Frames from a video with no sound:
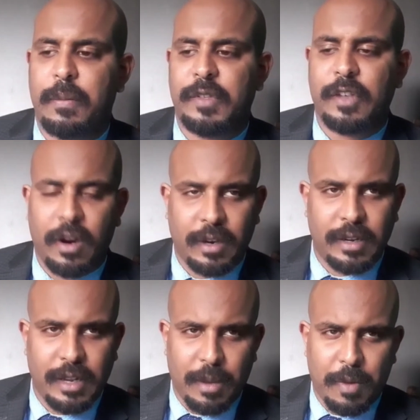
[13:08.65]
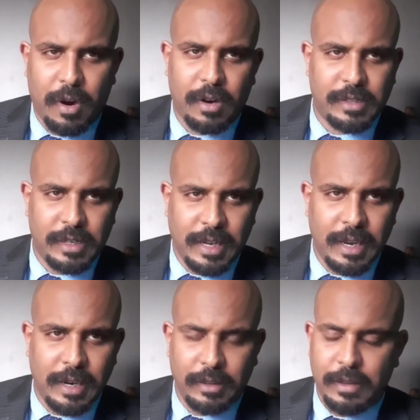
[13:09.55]
targeting Amharas and
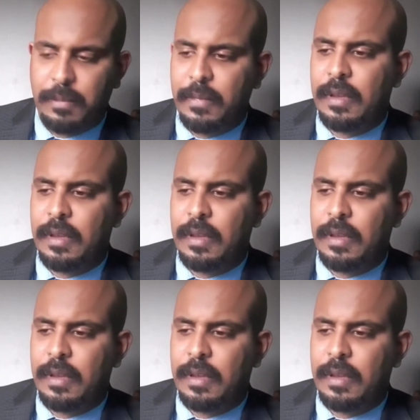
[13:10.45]
killing them,